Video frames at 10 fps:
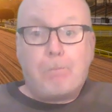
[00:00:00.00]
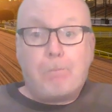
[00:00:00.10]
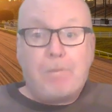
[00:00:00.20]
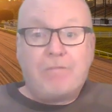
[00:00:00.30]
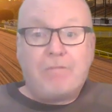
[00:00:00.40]

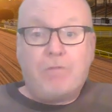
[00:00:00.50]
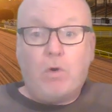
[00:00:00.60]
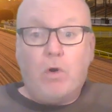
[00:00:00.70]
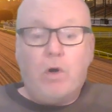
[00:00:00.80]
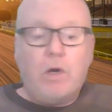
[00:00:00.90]

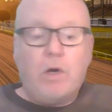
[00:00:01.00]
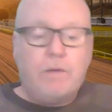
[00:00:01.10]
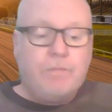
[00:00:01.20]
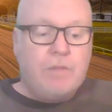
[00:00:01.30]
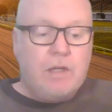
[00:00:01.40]
before,
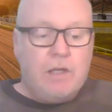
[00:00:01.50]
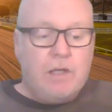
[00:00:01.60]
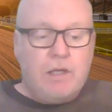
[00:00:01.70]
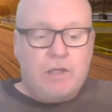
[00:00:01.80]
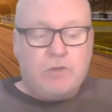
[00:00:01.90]

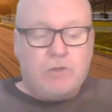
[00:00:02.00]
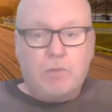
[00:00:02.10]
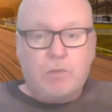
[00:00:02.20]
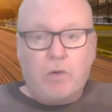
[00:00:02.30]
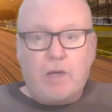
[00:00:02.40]

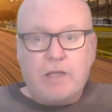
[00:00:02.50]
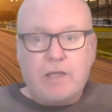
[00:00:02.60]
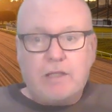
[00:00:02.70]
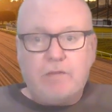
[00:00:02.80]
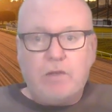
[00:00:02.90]
drumroll, I
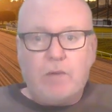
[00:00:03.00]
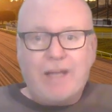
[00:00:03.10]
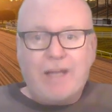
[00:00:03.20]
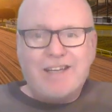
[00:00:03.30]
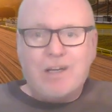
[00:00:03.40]
give you
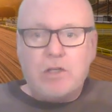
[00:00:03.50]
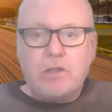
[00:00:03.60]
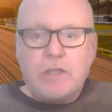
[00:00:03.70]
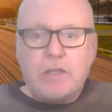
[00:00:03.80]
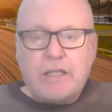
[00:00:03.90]
an
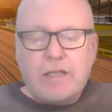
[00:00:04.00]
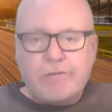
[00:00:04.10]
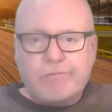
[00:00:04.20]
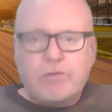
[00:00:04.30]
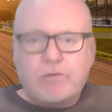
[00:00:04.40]
early
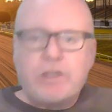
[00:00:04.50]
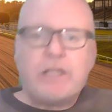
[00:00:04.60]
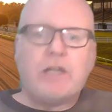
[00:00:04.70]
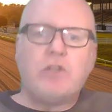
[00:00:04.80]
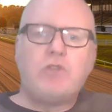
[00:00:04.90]

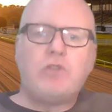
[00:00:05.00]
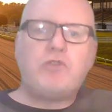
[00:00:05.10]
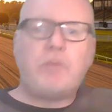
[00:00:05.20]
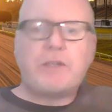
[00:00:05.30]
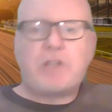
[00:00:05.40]
free
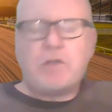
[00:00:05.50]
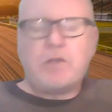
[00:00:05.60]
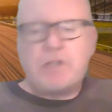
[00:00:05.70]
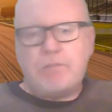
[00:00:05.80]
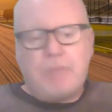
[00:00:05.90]
YouTube
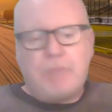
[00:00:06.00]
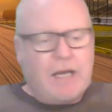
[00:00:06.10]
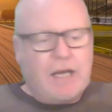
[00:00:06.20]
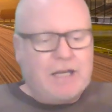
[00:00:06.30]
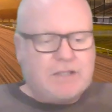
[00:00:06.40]
exclusive
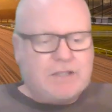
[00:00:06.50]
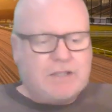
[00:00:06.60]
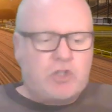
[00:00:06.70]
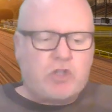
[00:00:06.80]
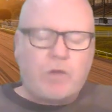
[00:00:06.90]
bet at
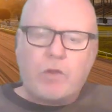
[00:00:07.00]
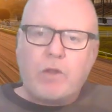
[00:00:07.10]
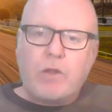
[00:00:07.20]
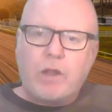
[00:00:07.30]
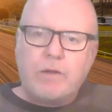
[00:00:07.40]

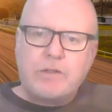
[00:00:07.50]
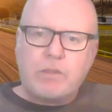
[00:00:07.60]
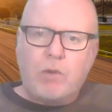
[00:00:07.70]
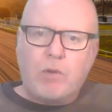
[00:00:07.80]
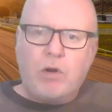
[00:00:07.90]
Southall
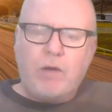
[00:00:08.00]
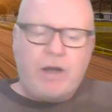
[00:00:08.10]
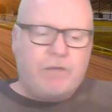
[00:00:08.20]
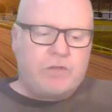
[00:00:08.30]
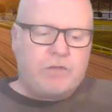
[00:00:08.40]
tomorrow
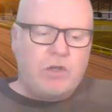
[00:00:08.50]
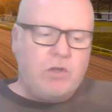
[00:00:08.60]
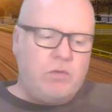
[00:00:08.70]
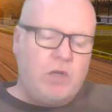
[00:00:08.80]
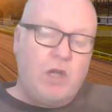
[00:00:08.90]

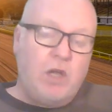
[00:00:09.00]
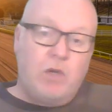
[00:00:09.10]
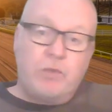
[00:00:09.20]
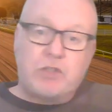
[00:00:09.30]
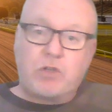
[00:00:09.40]
afternoon,
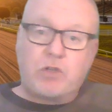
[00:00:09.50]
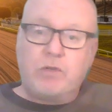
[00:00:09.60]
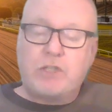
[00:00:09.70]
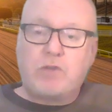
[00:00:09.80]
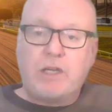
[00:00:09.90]
which is
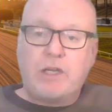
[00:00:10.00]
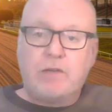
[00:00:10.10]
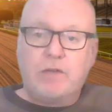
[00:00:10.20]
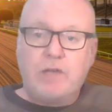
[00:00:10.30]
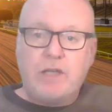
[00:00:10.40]
currently trading
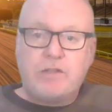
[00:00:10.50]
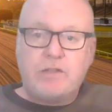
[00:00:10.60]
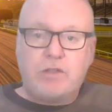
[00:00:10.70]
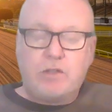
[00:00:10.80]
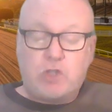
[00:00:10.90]
around
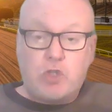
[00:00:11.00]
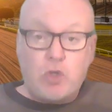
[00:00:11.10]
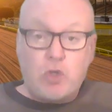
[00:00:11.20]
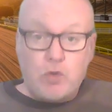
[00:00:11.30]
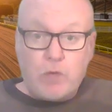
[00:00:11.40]

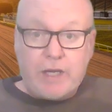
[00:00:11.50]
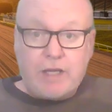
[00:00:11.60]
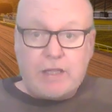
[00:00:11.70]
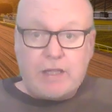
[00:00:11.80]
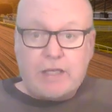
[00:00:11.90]
9-2, and
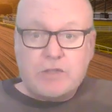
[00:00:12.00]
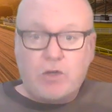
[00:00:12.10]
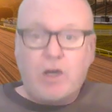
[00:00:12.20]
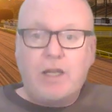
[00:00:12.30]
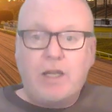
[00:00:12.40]
I think has
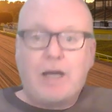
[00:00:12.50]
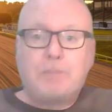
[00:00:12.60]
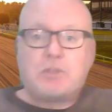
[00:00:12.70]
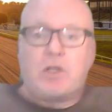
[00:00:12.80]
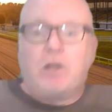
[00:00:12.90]
got an
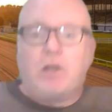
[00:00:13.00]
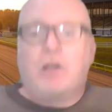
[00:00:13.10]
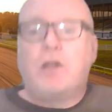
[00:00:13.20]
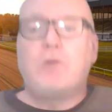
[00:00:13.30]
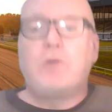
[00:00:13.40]

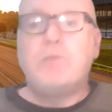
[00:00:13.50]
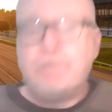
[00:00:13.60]
absolute